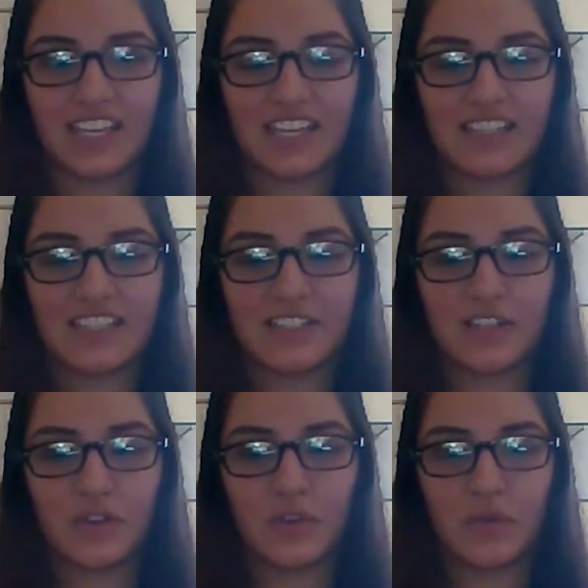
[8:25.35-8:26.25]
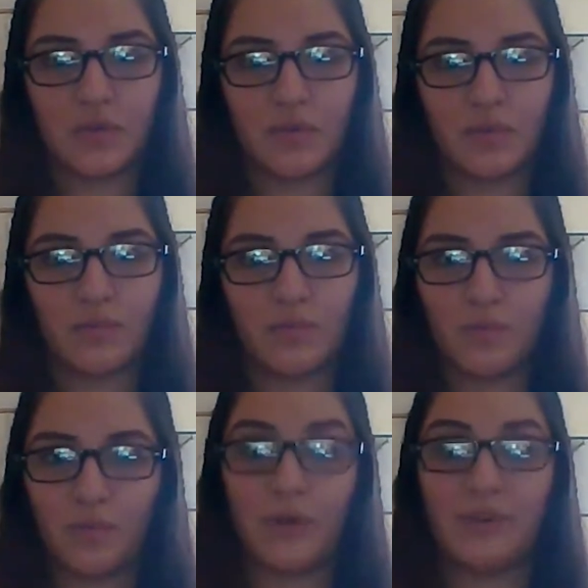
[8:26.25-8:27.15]
And so
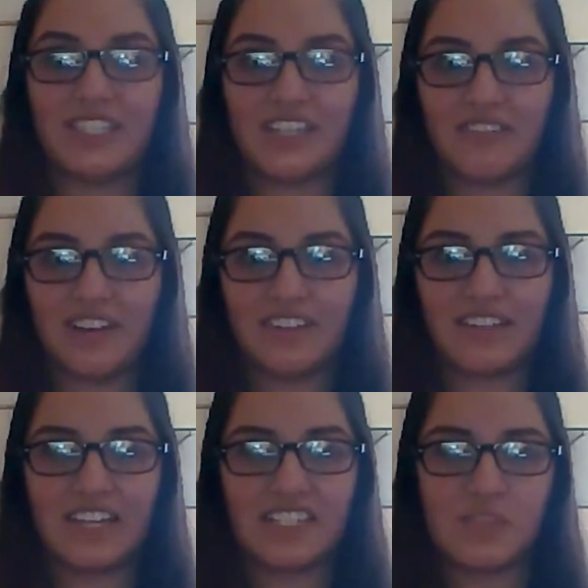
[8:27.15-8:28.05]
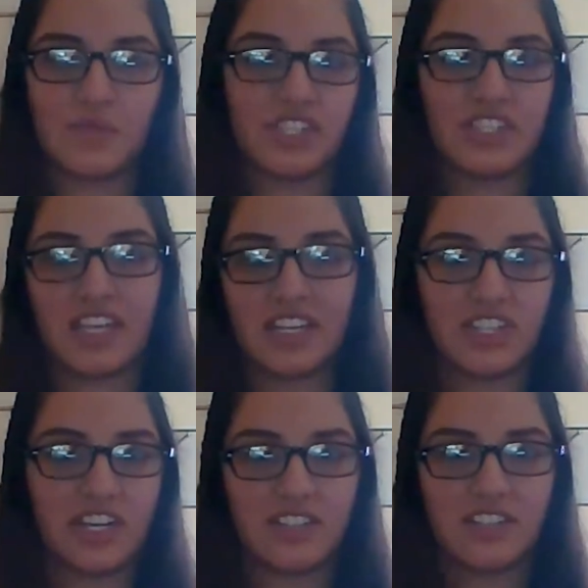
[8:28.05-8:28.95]
what we did around the elections was just like
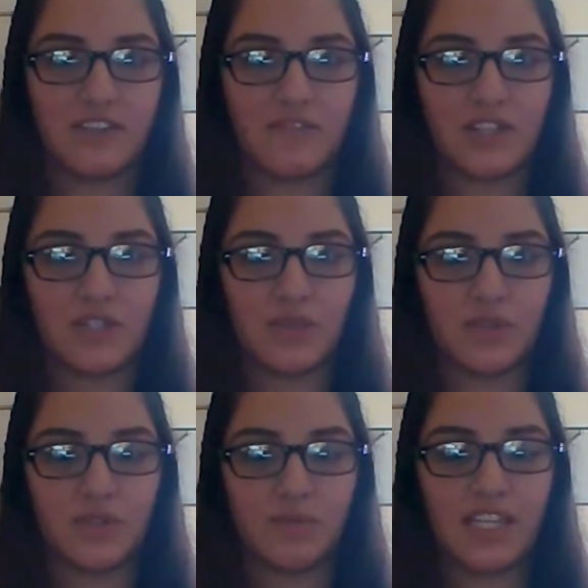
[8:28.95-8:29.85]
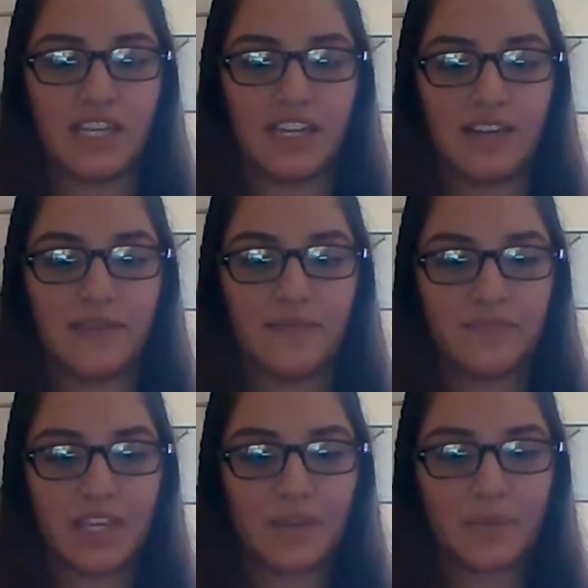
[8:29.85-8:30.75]
share stuff on social media.
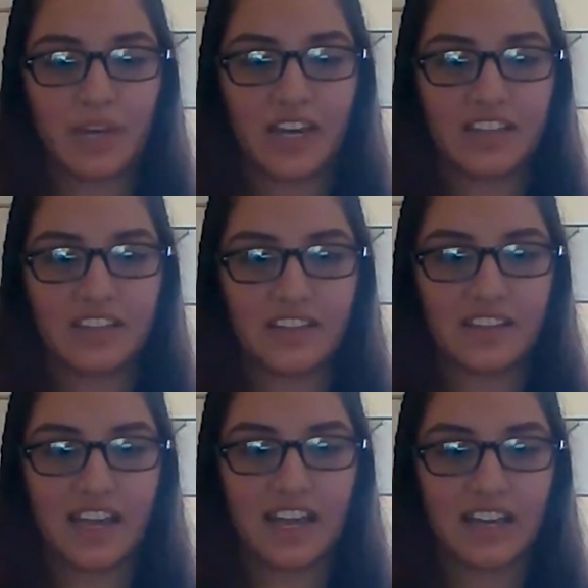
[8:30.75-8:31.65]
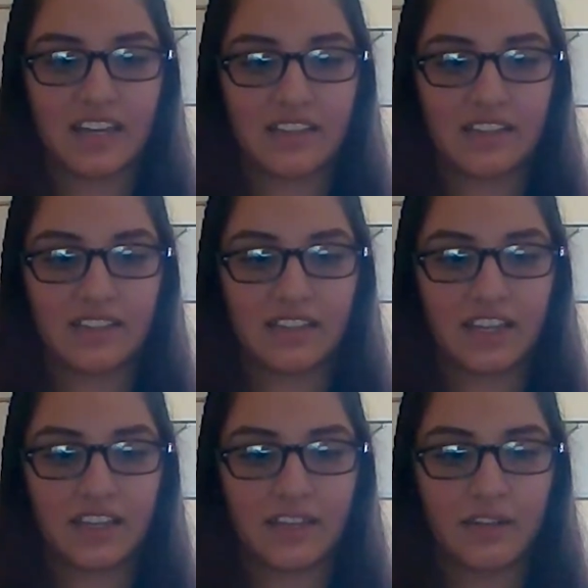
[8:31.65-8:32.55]
But other than that,
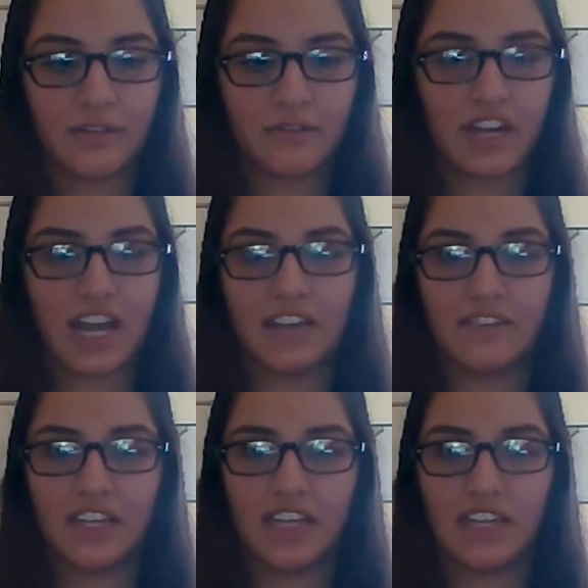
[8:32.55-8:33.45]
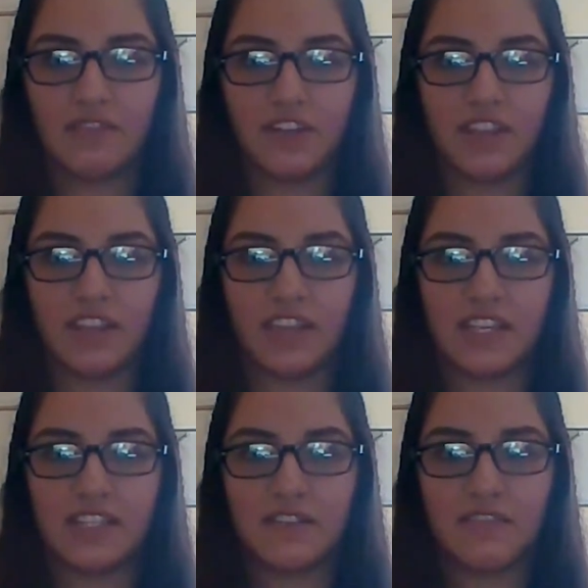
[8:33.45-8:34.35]
like for advocating for
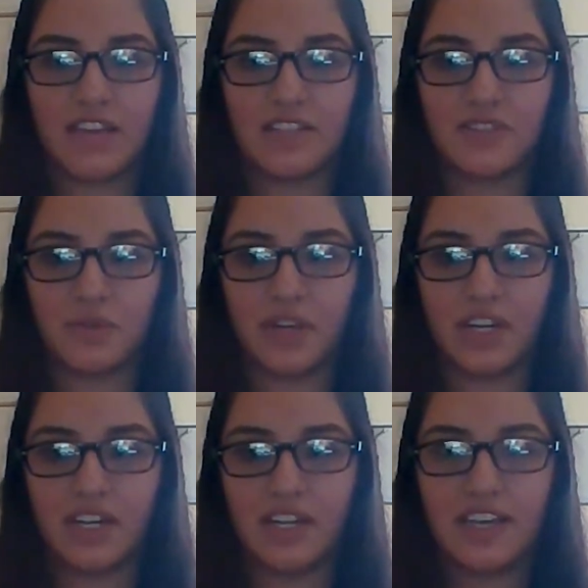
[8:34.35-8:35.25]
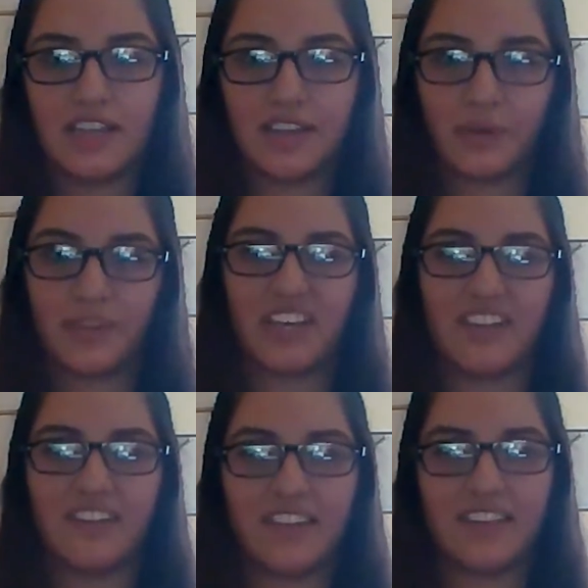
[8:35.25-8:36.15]
things of that sort, the only other
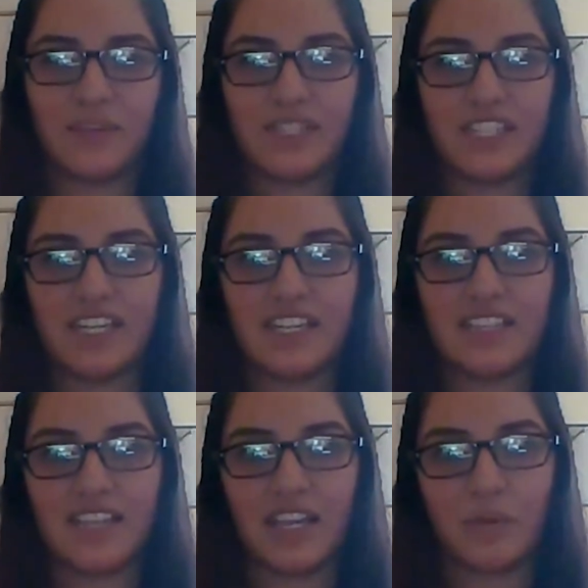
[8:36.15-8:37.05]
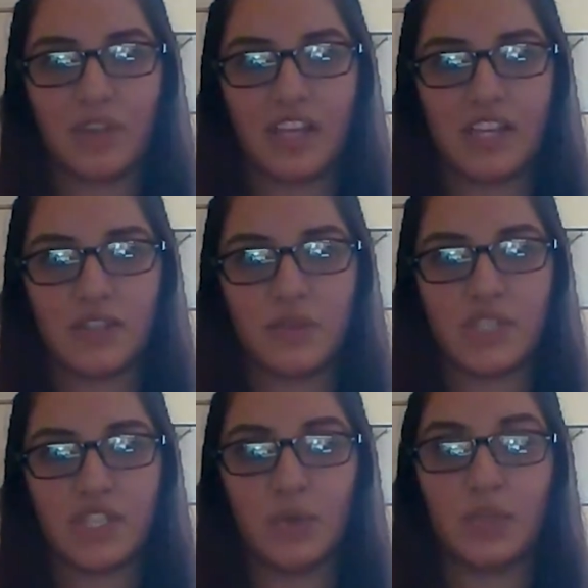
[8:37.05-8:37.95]
thing that we did is like with
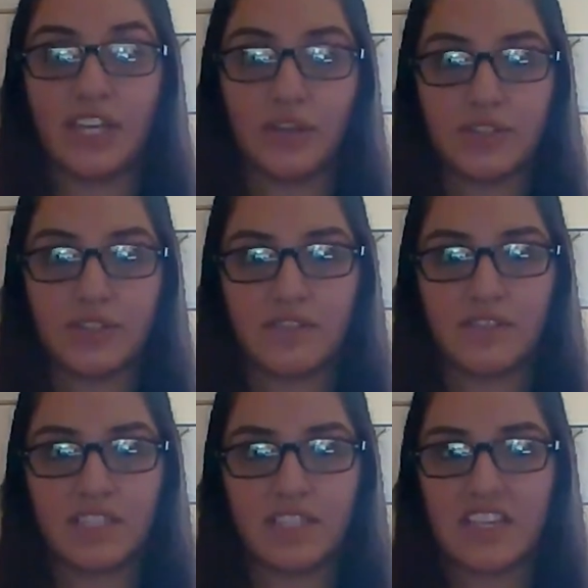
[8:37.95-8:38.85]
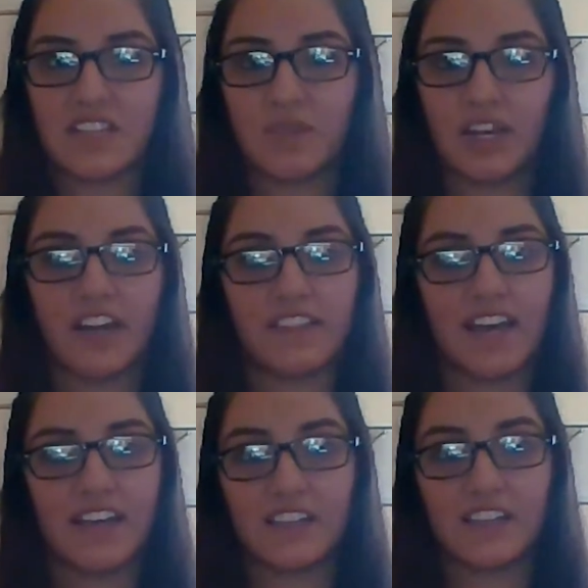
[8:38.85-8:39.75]
ASOSU legal services, we got
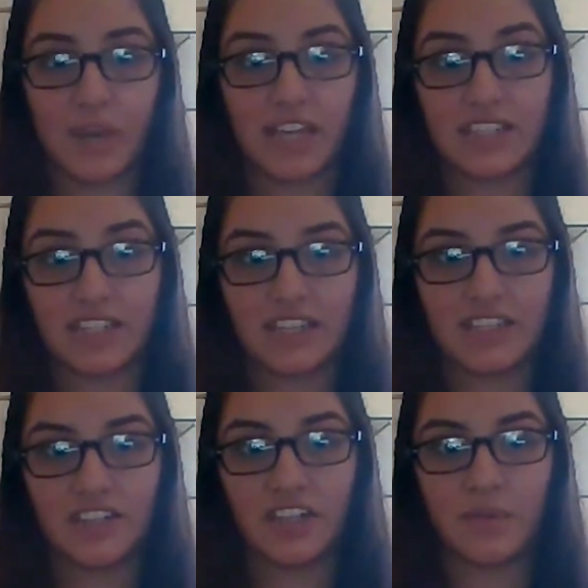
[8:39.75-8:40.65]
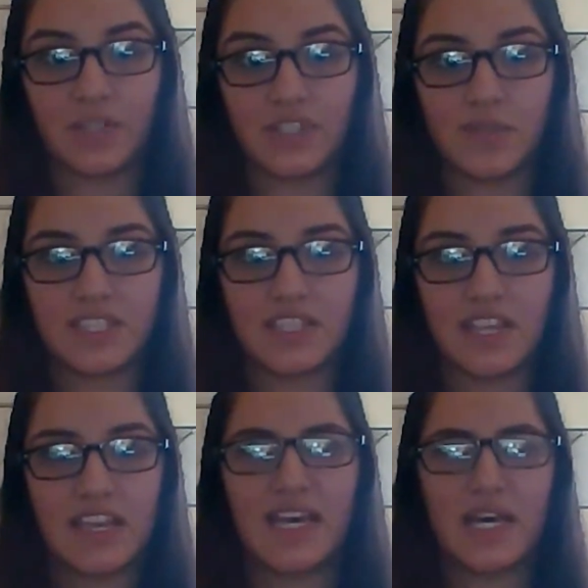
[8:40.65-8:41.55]
that expanded this year, which was
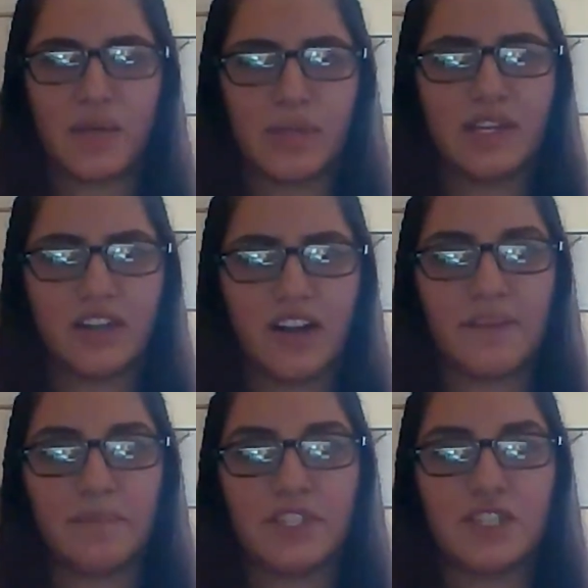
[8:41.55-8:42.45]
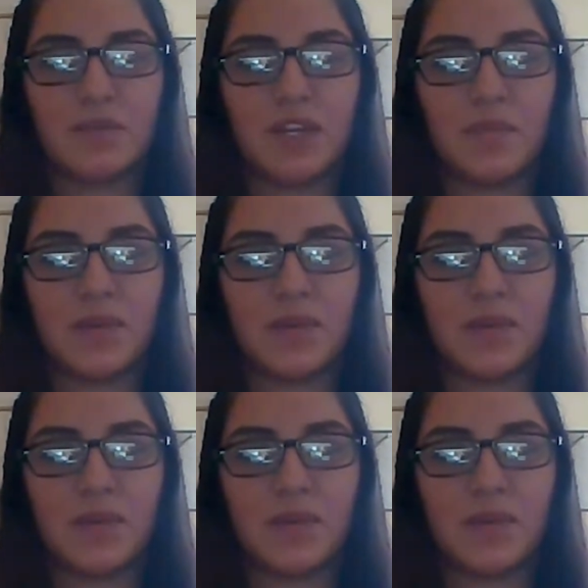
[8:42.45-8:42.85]
a big accomplishment.